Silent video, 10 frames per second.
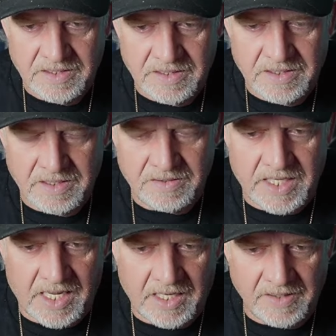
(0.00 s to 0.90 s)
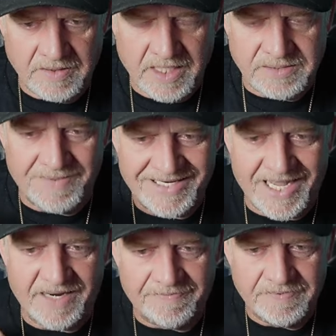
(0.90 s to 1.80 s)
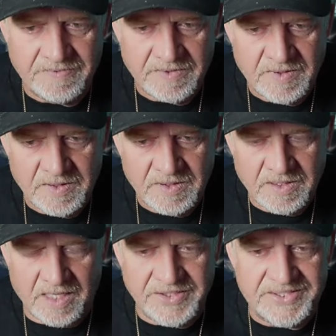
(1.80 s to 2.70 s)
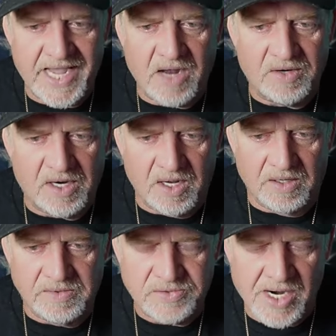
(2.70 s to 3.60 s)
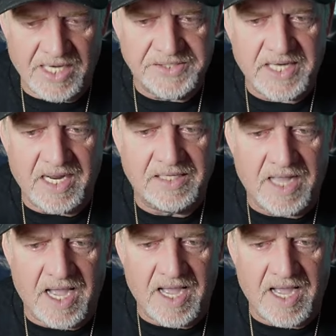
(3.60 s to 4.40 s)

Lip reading: Okay? That's my life. On the down low, trying to stay alive,